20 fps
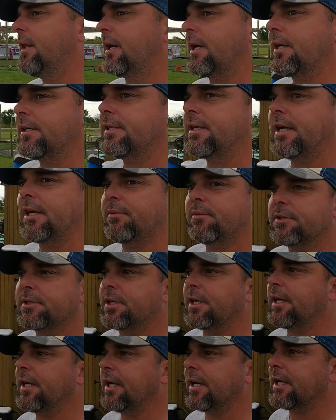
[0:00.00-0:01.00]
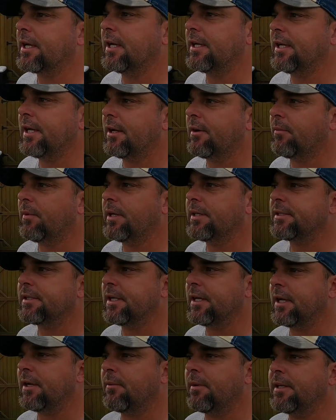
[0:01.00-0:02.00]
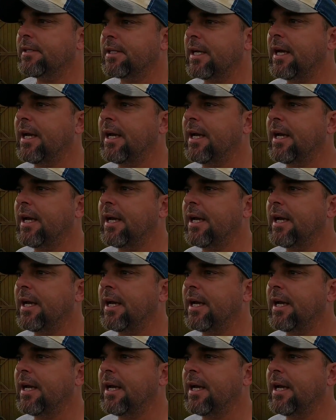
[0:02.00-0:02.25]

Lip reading: Like I said, it was going to get cut down and wasted anyways.